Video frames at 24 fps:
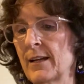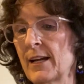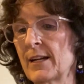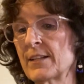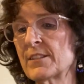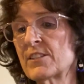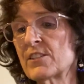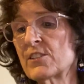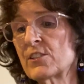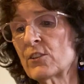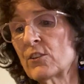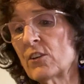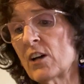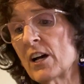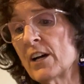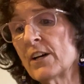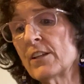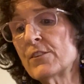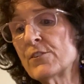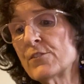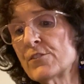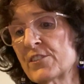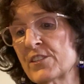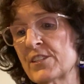And still
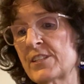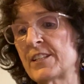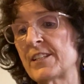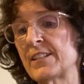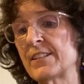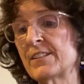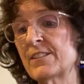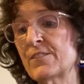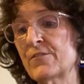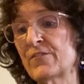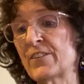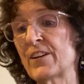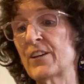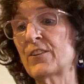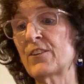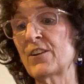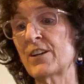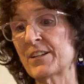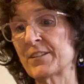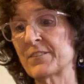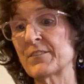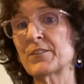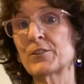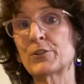other seeds fell
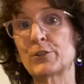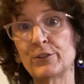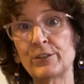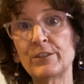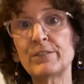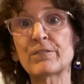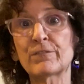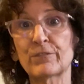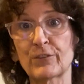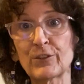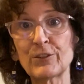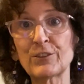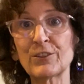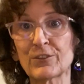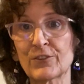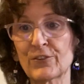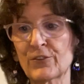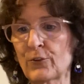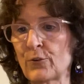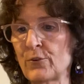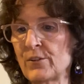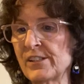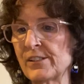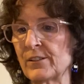on good, fertile
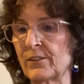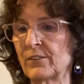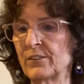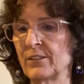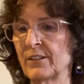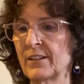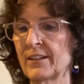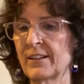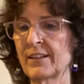soil.